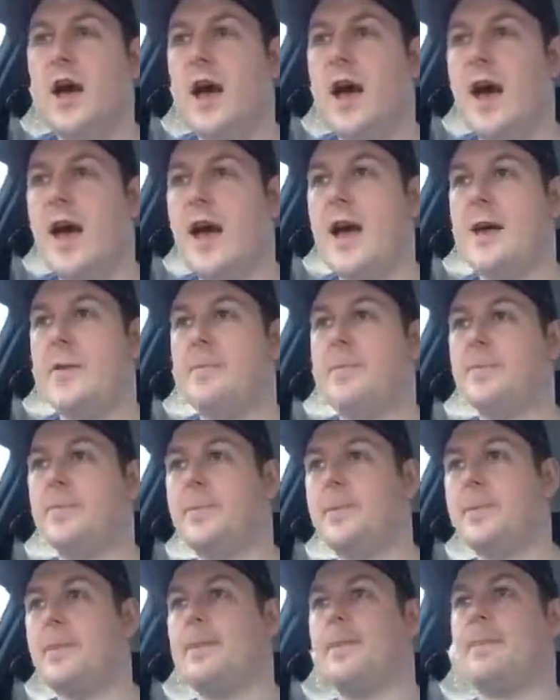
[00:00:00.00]

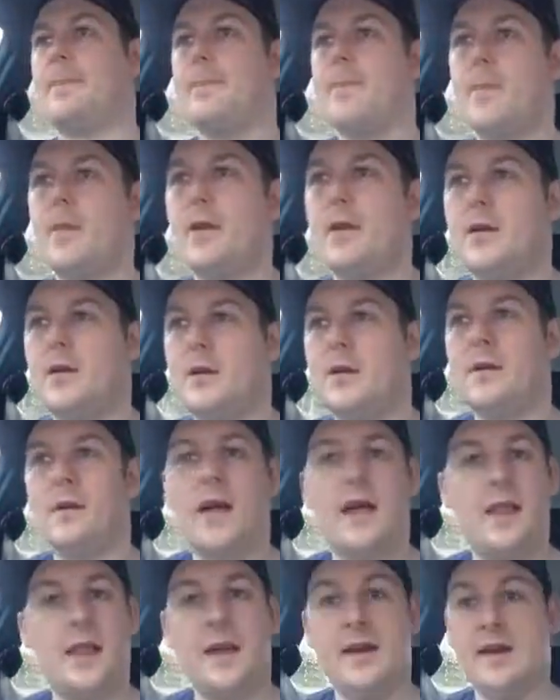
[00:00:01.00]

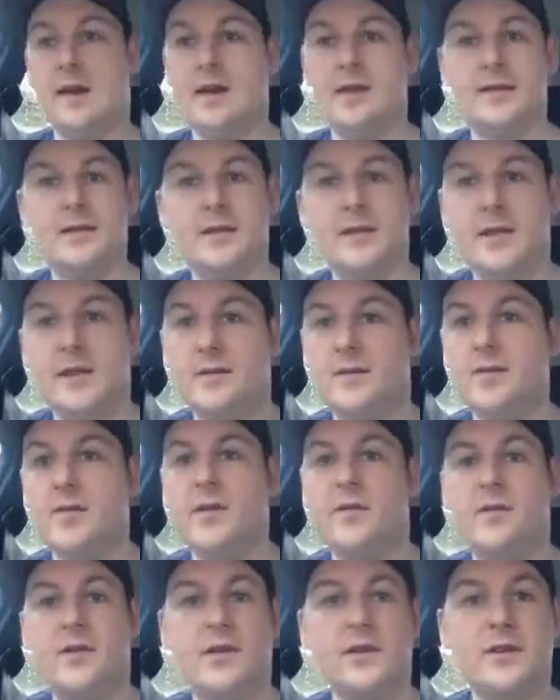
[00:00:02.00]
And then, as I said,
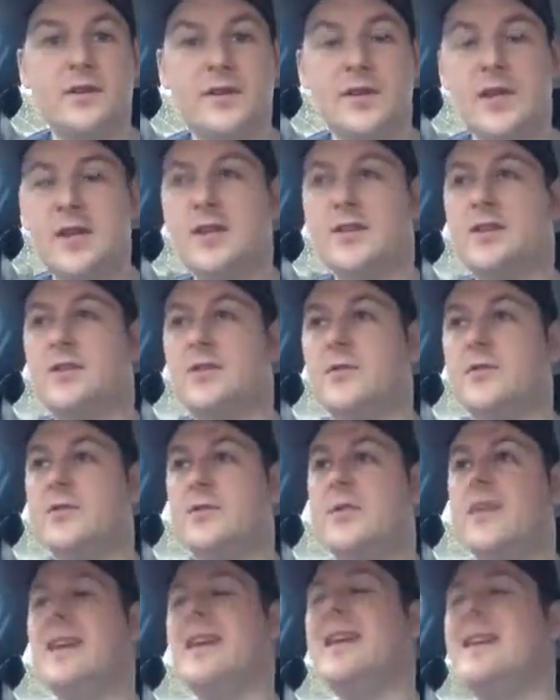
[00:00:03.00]
nothing since.
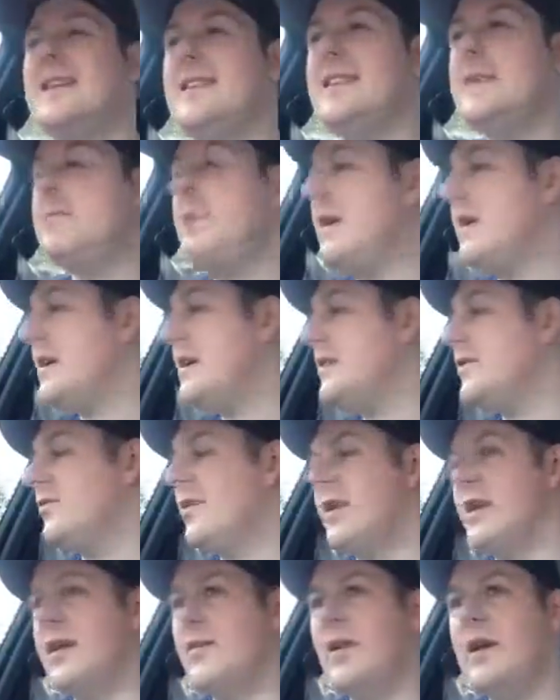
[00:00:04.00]
Easy pickings,
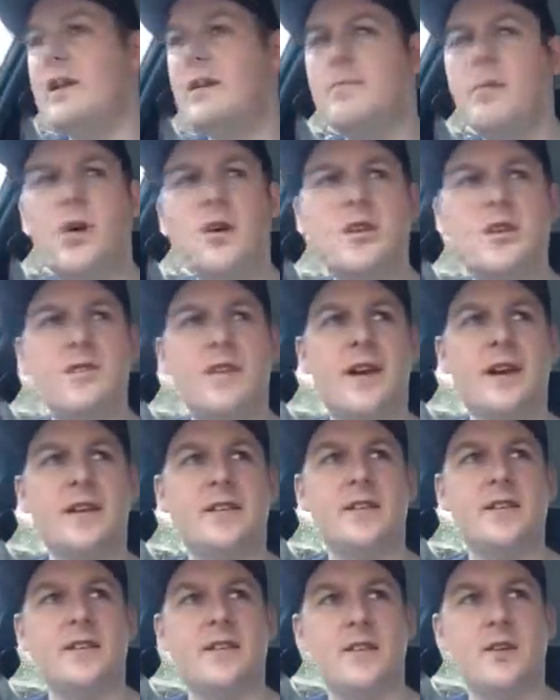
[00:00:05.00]
really. When you're
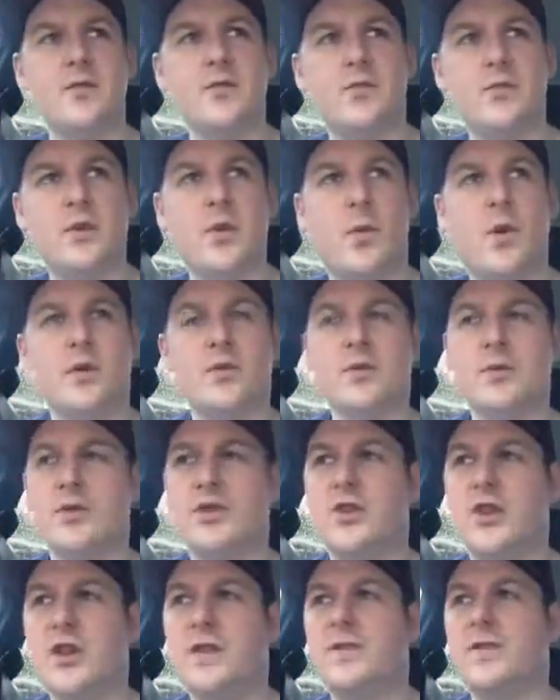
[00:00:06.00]
motivated and you want to
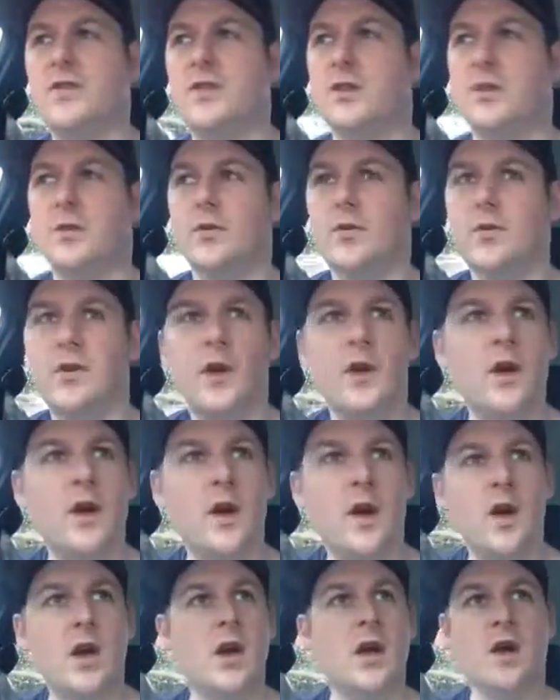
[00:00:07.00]
achieve stuff,
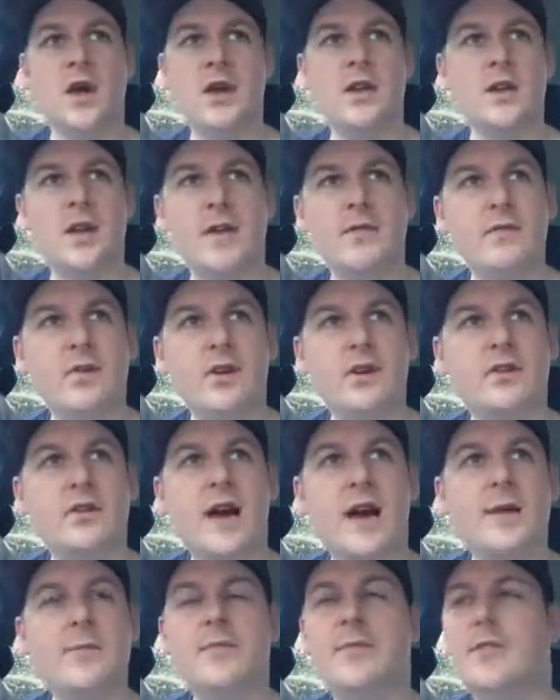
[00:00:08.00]
you haven't got
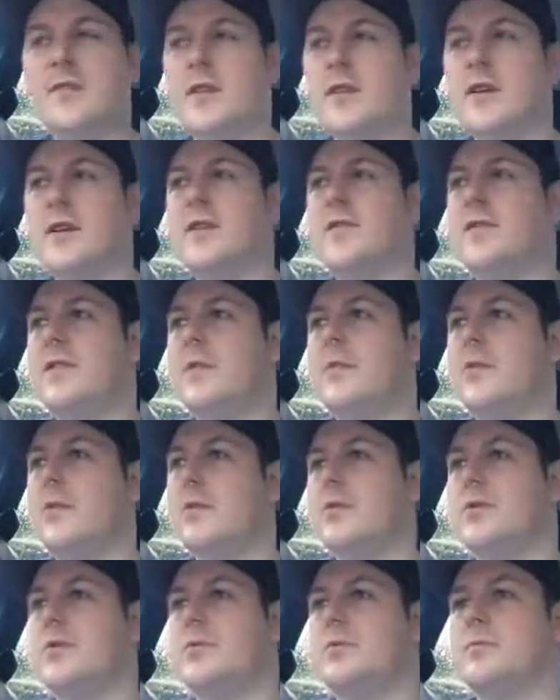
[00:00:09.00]
time for the
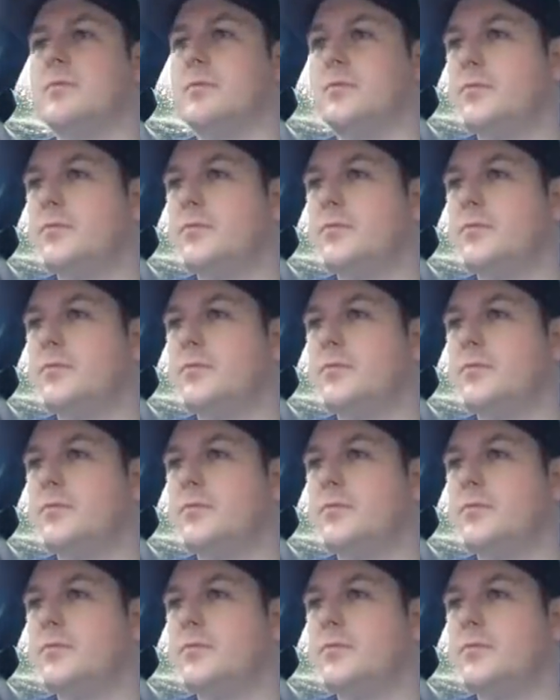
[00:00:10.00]
booze.